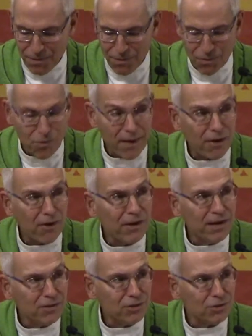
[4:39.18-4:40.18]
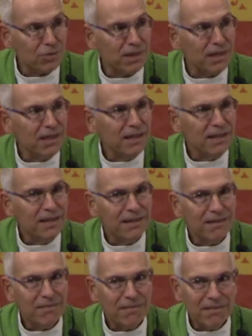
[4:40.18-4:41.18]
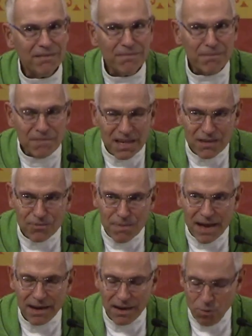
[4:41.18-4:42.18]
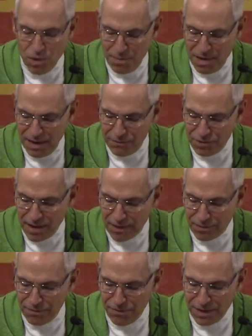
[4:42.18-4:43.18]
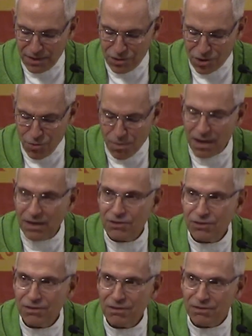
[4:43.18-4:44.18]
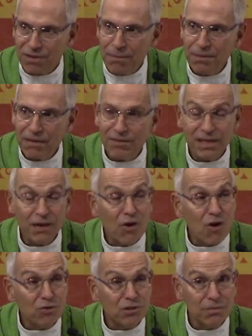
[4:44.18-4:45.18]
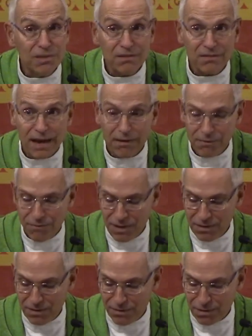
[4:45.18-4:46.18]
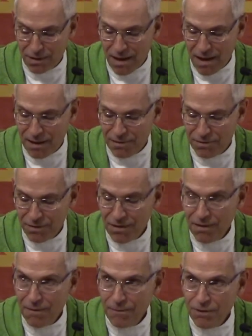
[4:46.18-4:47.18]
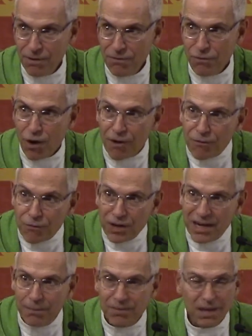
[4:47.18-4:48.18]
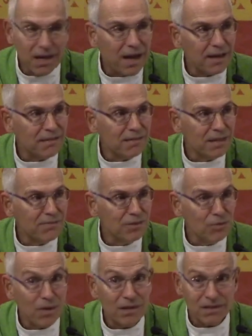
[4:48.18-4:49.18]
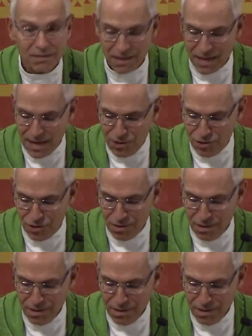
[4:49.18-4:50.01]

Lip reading: Throughout our history, these men and women have sacrificed so much, some giving the ultimate sacrifice of their lives for our freedom that God has given to us as a nation.